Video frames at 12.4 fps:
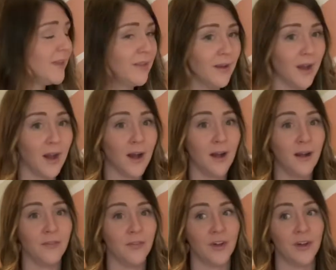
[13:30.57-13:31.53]
uh,
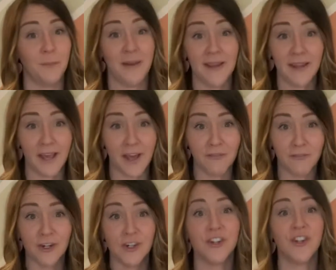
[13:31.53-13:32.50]
the PDF
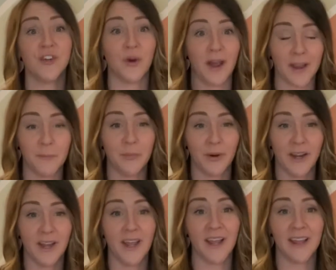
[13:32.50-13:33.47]
version so I can
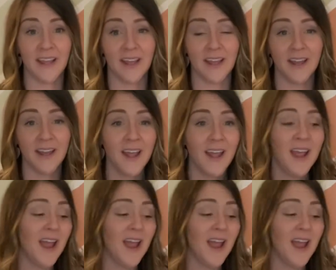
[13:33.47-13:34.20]
print it again.